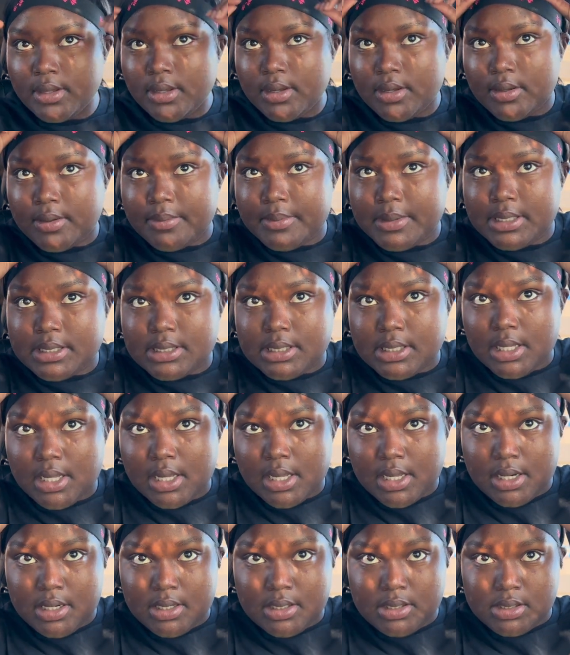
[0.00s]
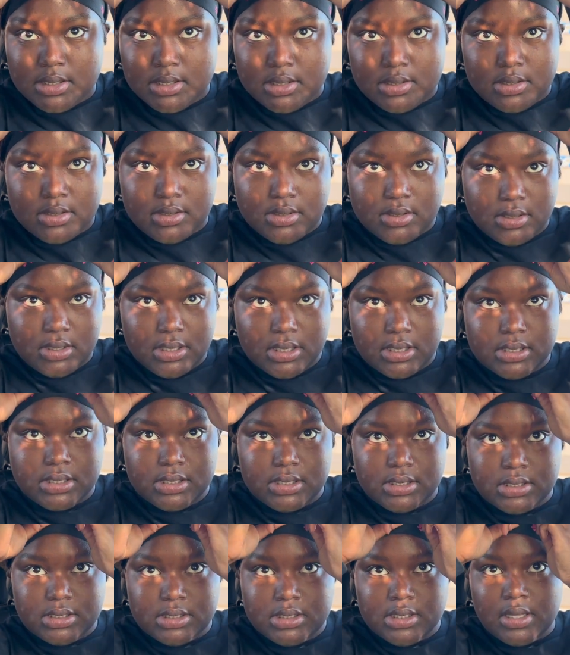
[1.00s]
Let me see how this is.
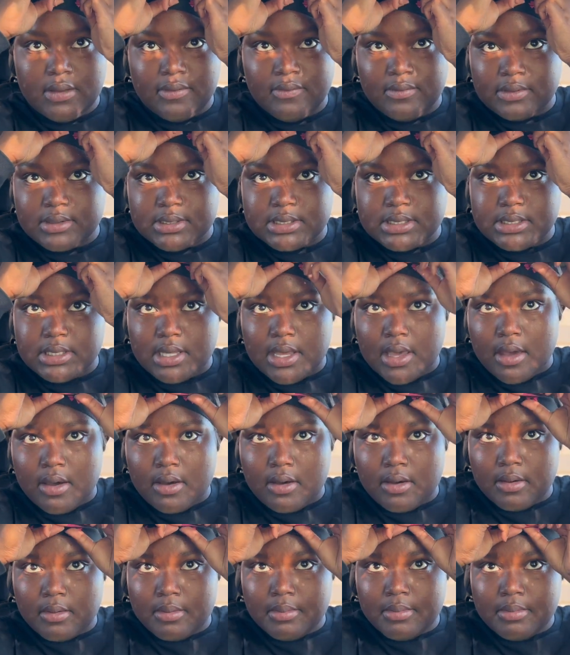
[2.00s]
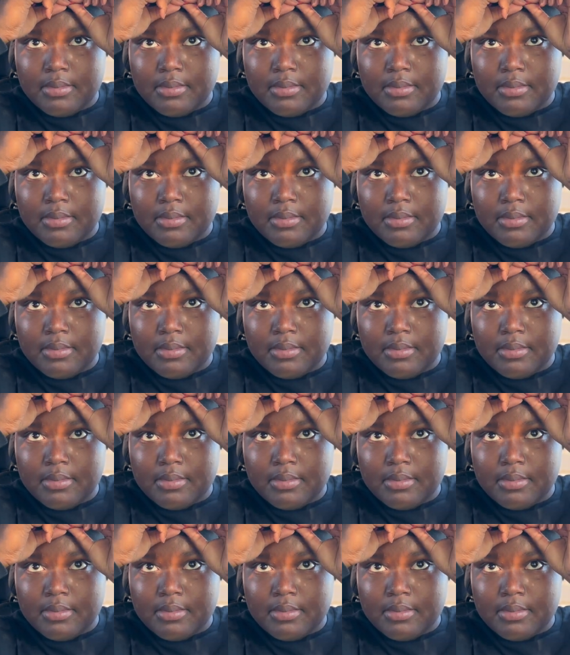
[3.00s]
This giving scalp